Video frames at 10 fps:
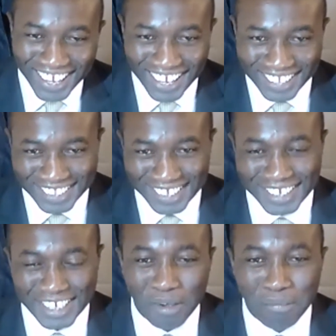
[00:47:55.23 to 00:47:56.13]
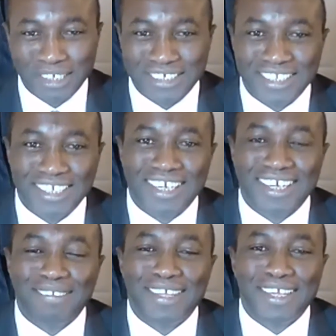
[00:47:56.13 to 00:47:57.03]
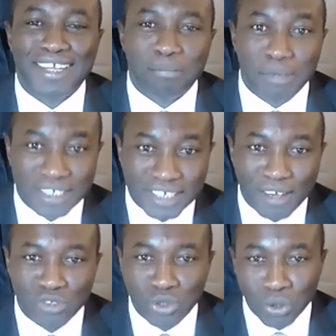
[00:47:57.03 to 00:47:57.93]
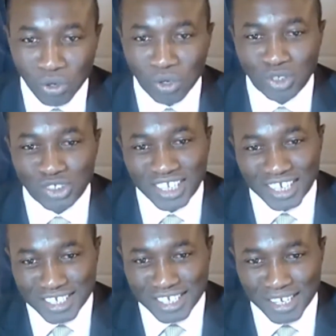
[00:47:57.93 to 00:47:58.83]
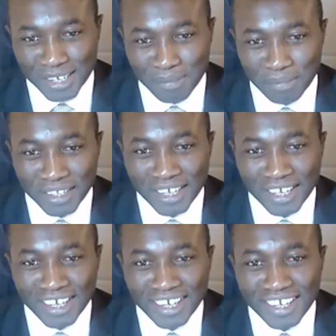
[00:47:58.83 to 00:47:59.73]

I think the Yombas, the bees have shown us that you know